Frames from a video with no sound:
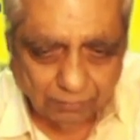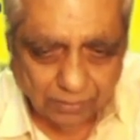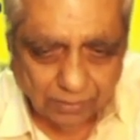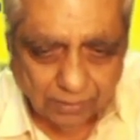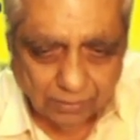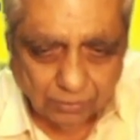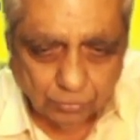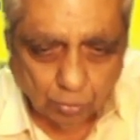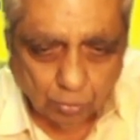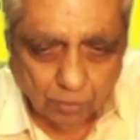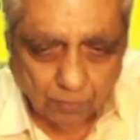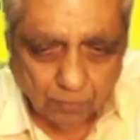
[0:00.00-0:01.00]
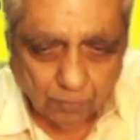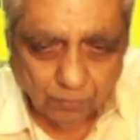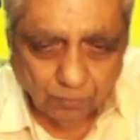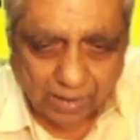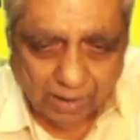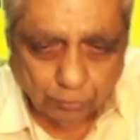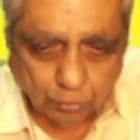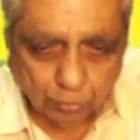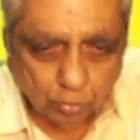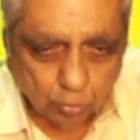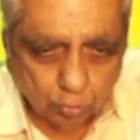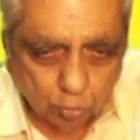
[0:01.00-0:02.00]
So I have to round to
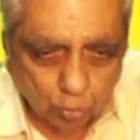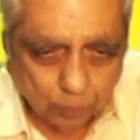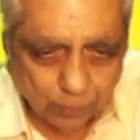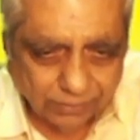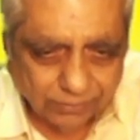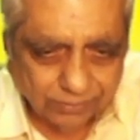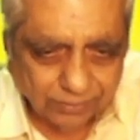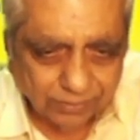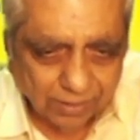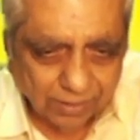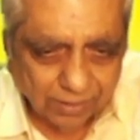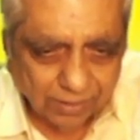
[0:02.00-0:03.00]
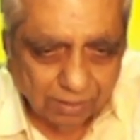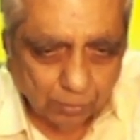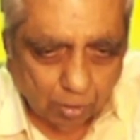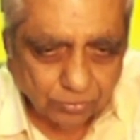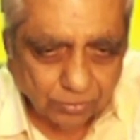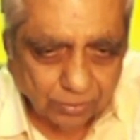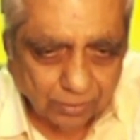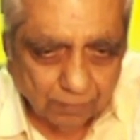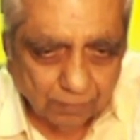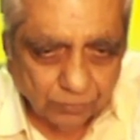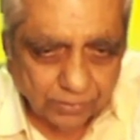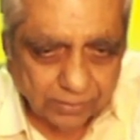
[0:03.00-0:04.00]
2 places because
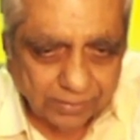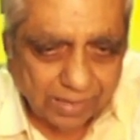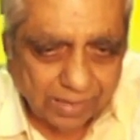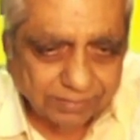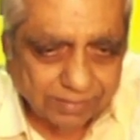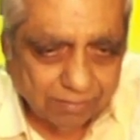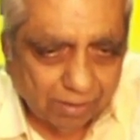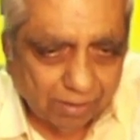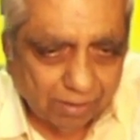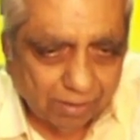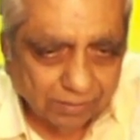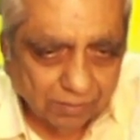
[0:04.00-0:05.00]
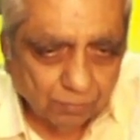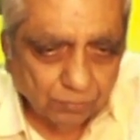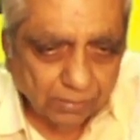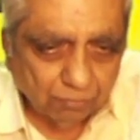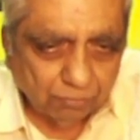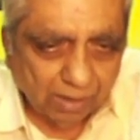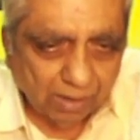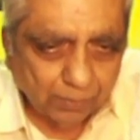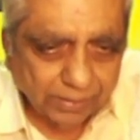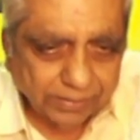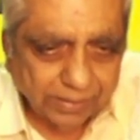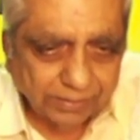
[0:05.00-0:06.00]
he has given, we are
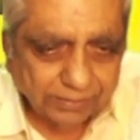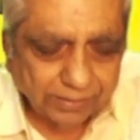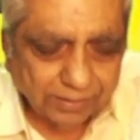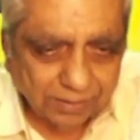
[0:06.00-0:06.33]
taking the